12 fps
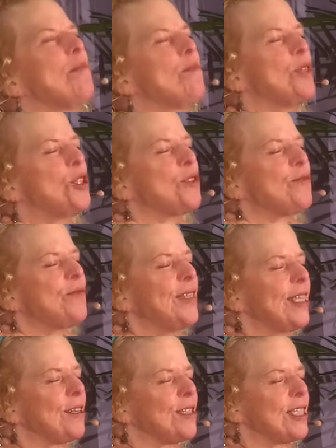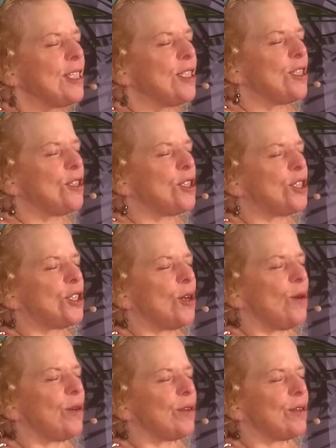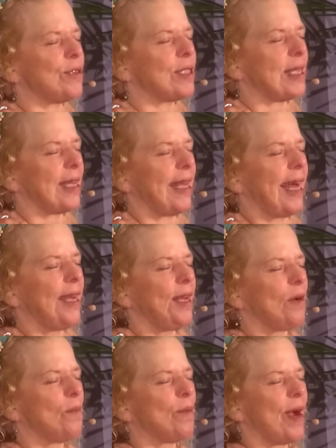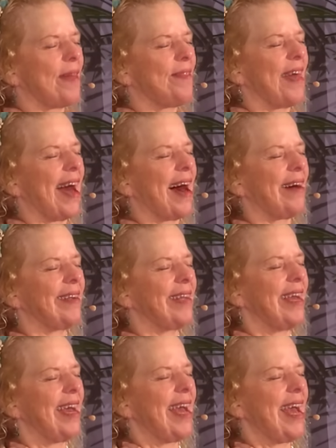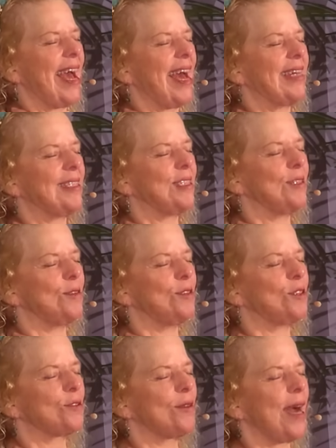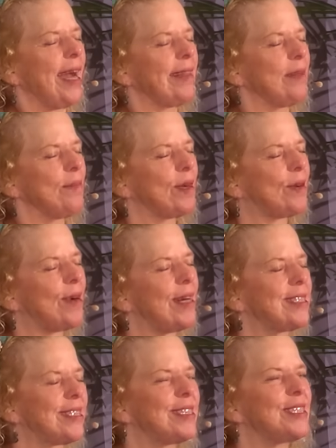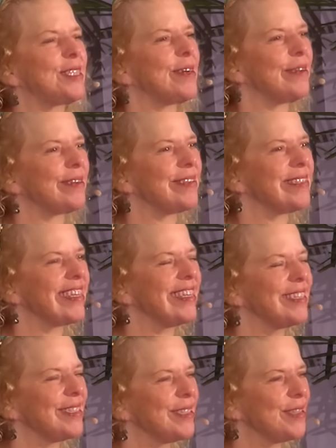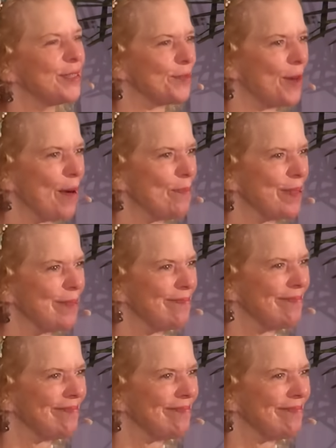Push your fingers into your shoulders, let your breath out as you drag them across the shoulders and just drop them.